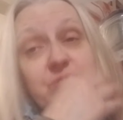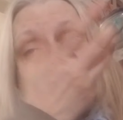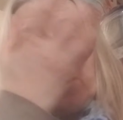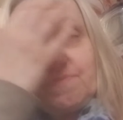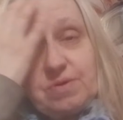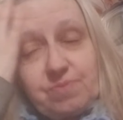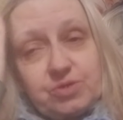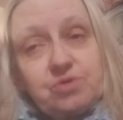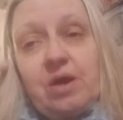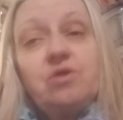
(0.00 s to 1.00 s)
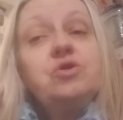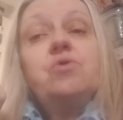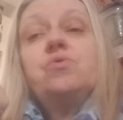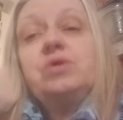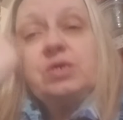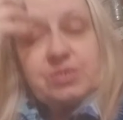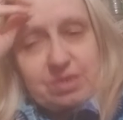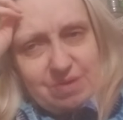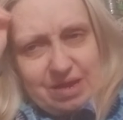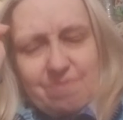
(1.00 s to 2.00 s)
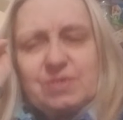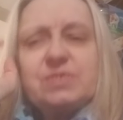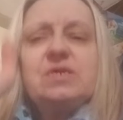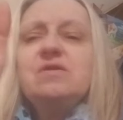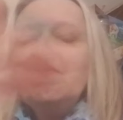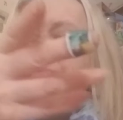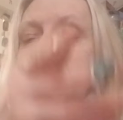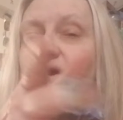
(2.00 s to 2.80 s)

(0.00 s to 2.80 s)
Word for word: A lot of people do. I don't know who he is. I mean, I've seen him